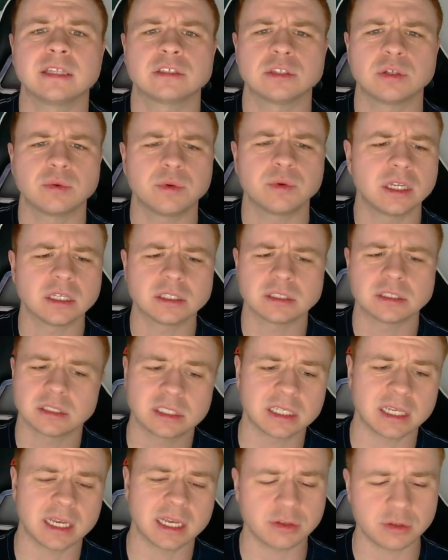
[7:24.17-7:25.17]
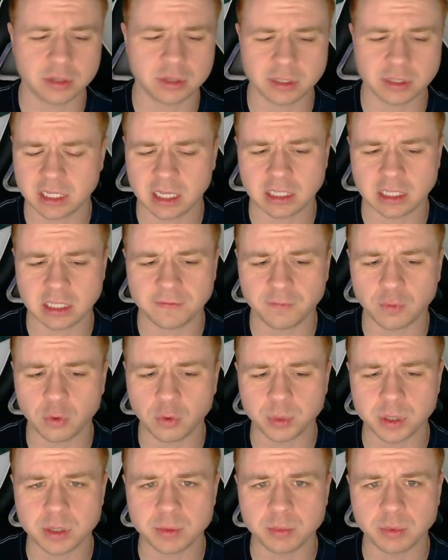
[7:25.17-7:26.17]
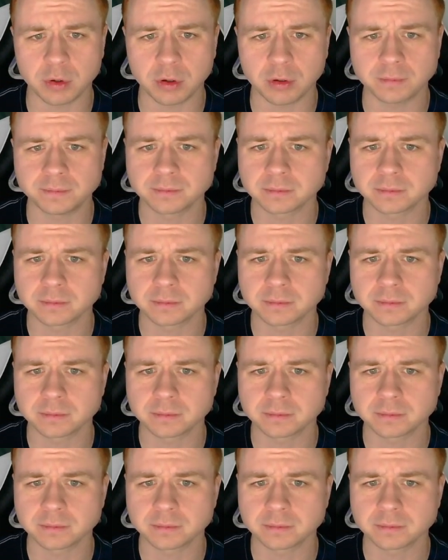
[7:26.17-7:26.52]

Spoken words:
So he doesn't see how you can say it to 4 people.